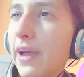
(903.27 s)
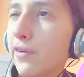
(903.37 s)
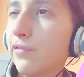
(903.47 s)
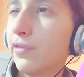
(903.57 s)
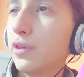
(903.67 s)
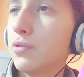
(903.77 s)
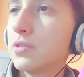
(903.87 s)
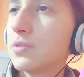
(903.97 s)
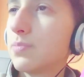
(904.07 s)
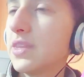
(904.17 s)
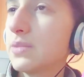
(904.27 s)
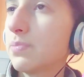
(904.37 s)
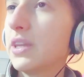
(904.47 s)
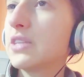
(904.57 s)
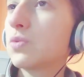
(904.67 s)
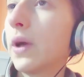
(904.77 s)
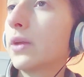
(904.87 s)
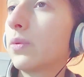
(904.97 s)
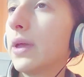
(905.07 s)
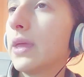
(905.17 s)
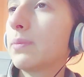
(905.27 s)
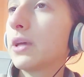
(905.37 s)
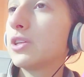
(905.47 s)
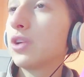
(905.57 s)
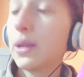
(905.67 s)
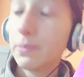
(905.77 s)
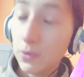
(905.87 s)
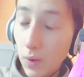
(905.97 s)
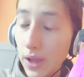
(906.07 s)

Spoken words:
confused. But this bunny is wide awake because you gotta be wide